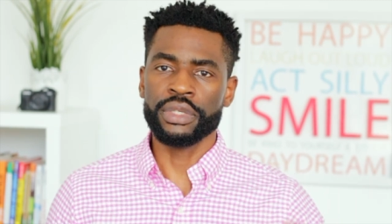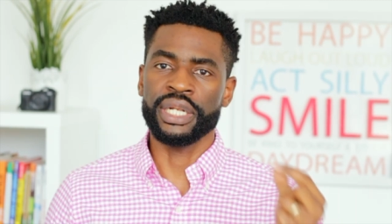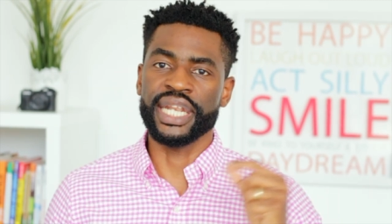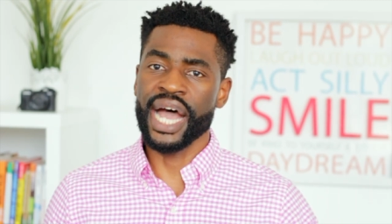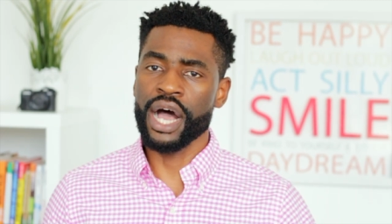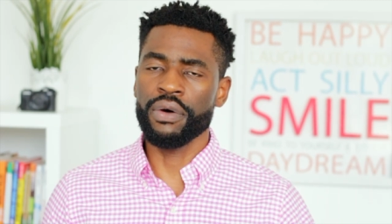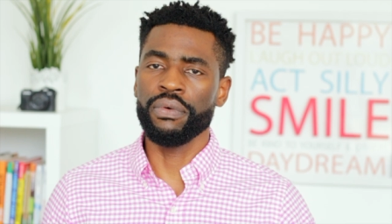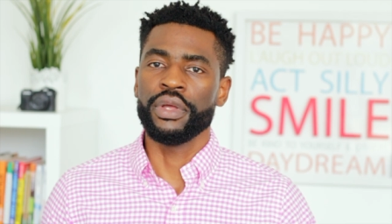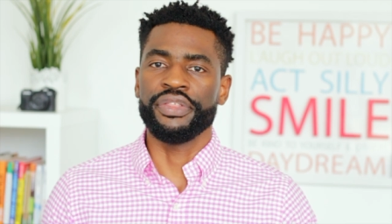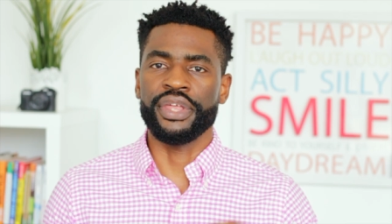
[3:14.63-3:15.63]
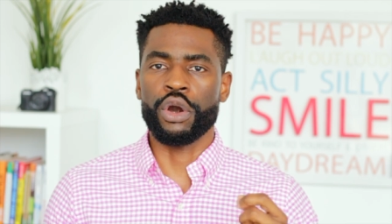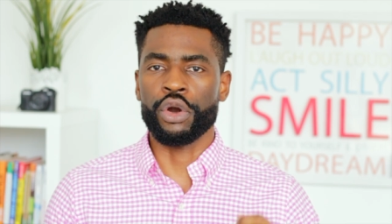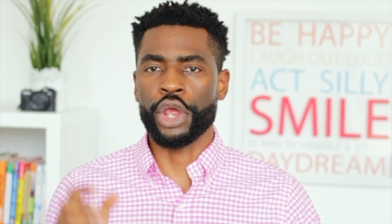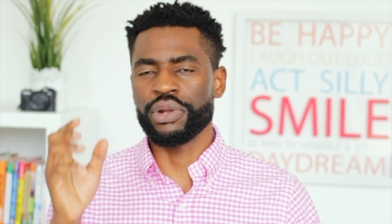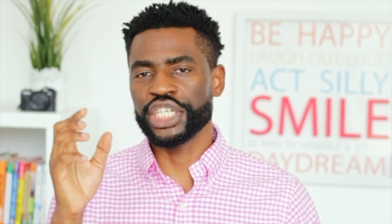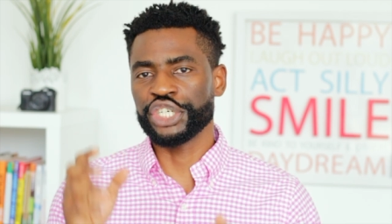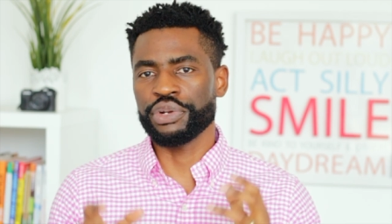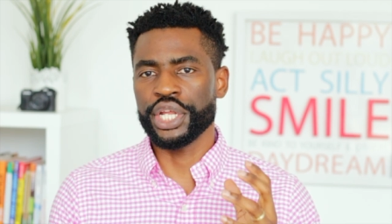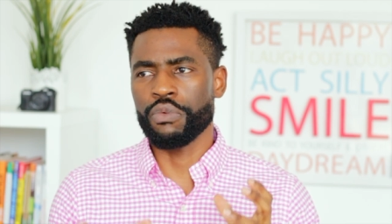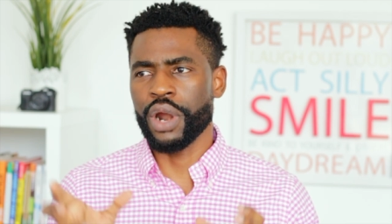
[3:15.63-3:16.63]
Now they are currently
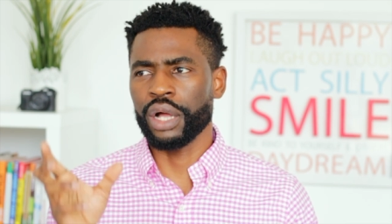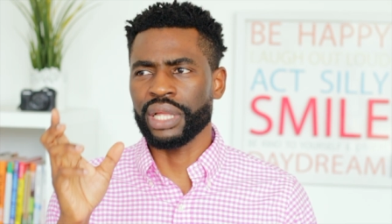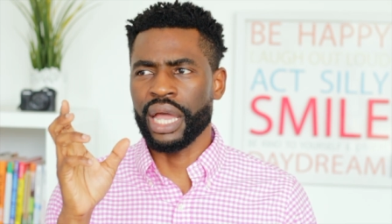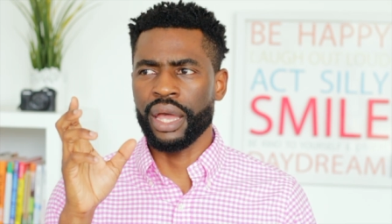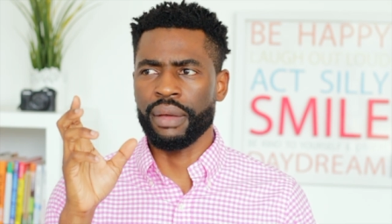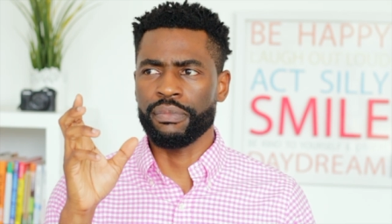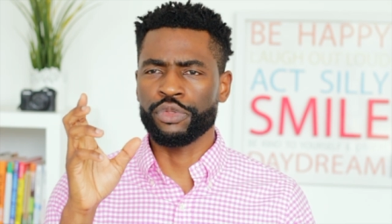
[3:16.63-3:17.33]
trading around um,